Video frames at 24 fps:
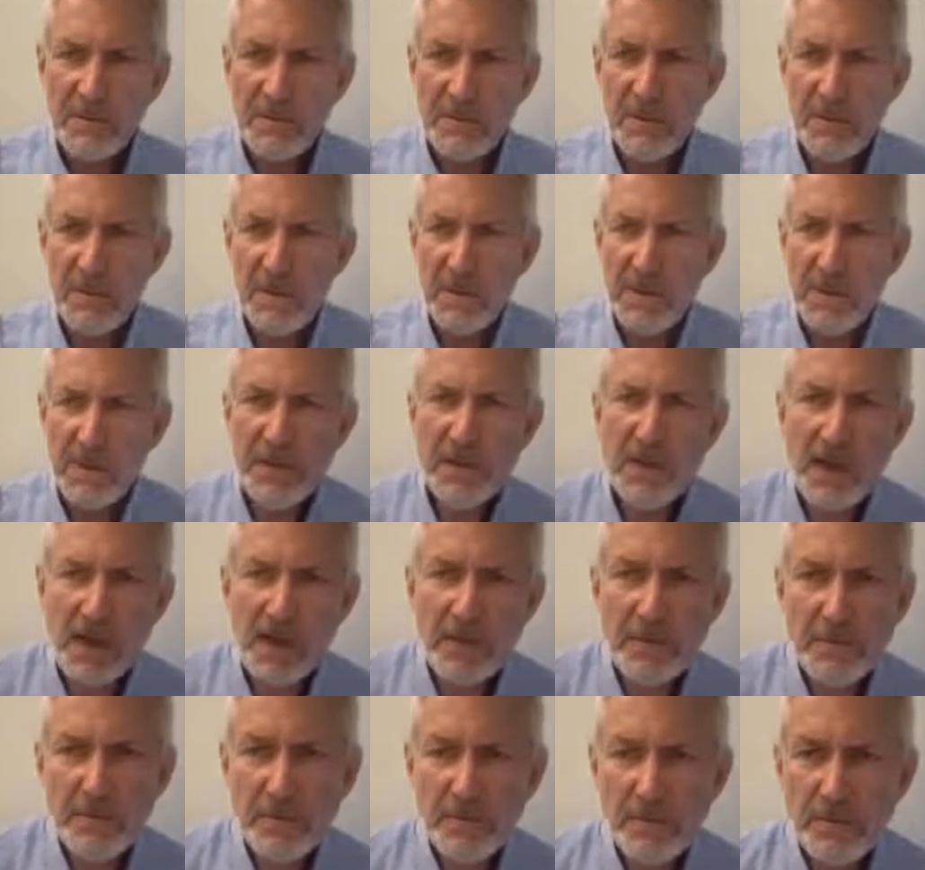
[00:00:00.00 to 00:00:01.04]
The
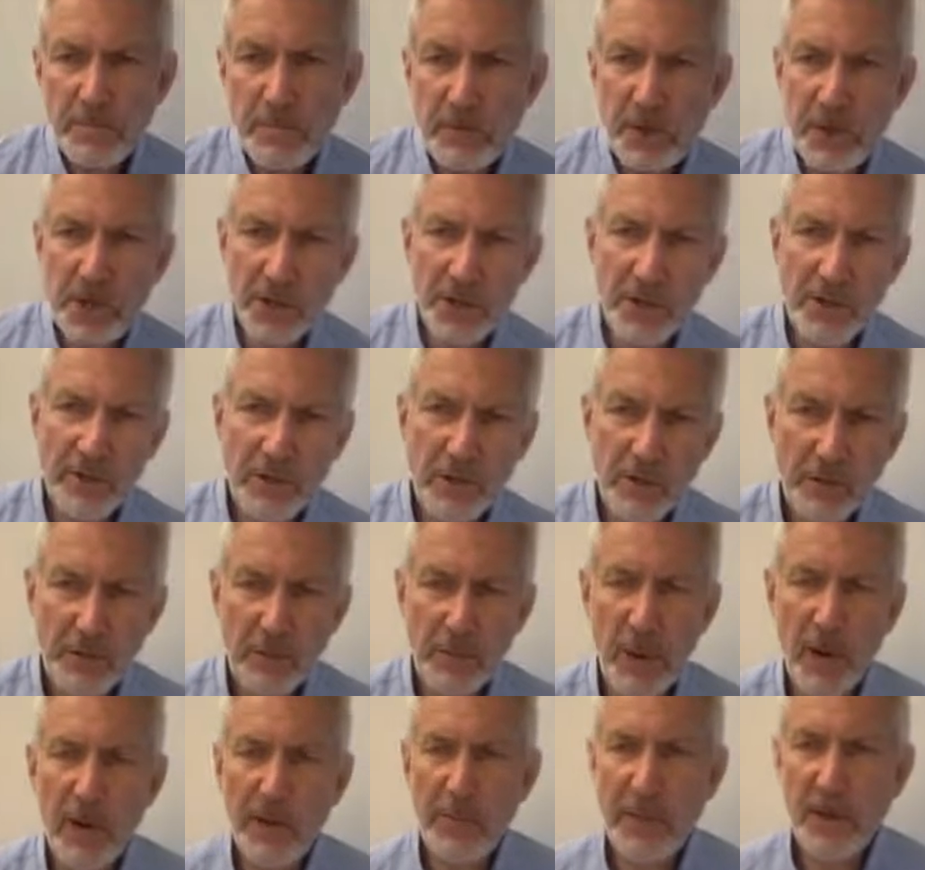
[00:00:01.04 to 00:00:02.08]
inline version
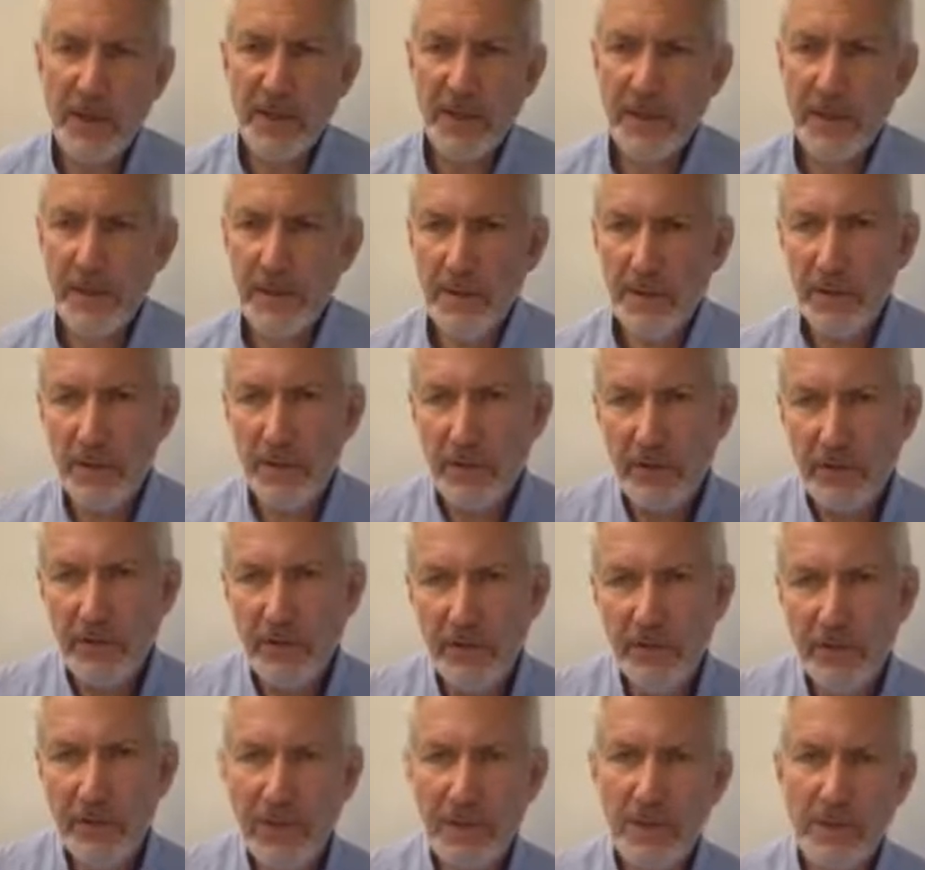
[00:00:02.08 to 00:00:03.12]
Smart Binder
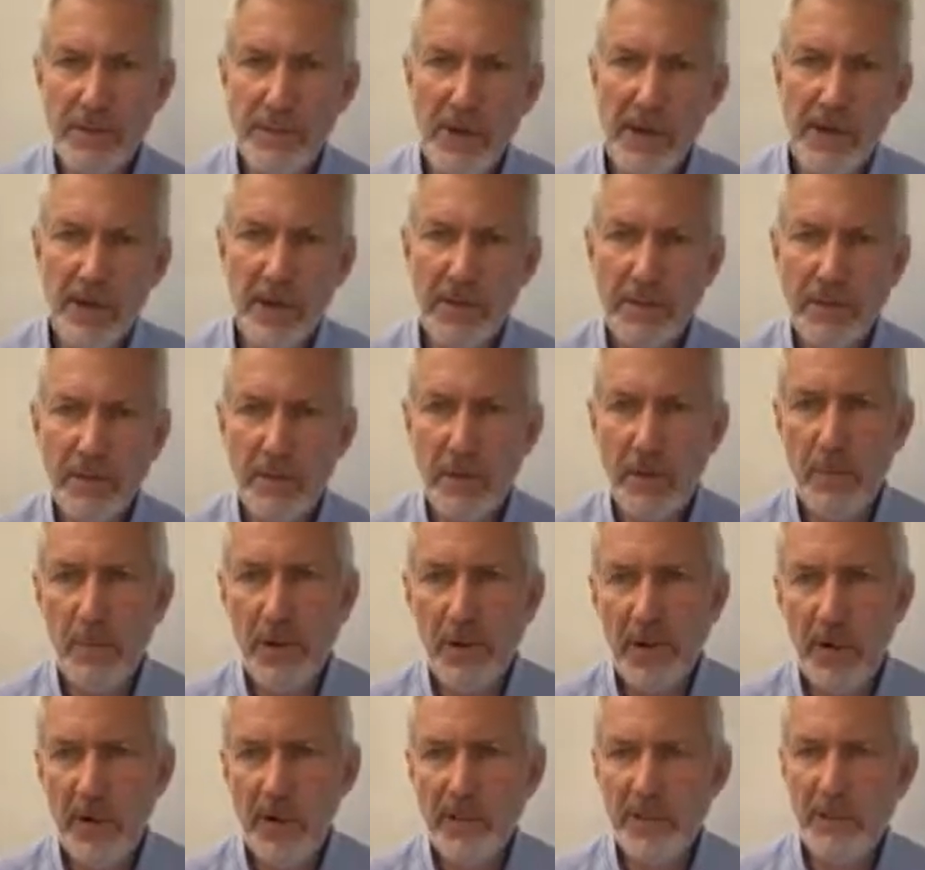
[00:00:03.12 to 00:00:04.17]
is fed directly from
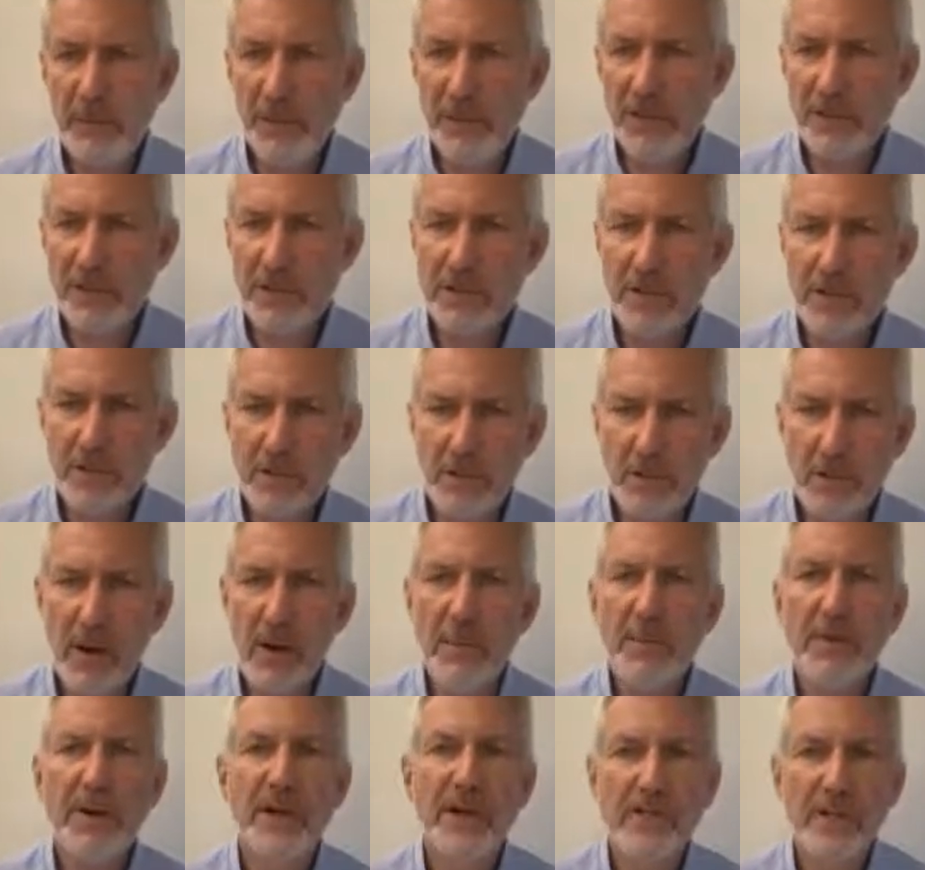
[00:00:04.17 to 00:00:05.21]
a high-speed digital
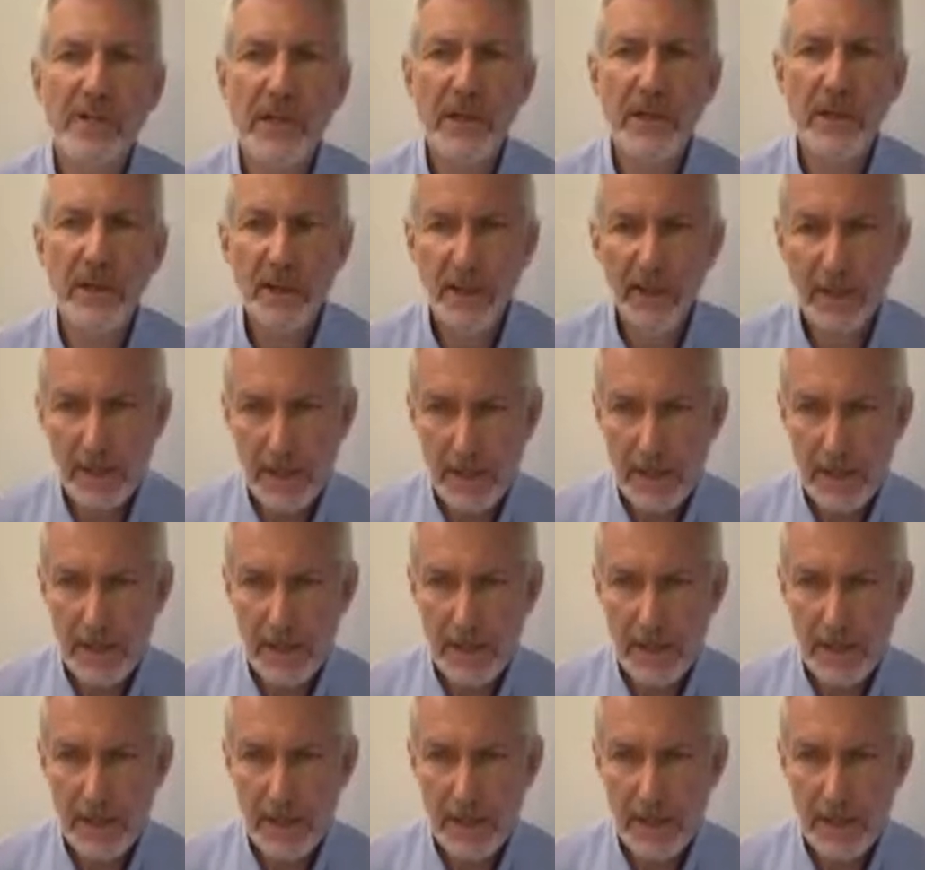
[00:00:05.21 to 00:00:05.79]
web printer,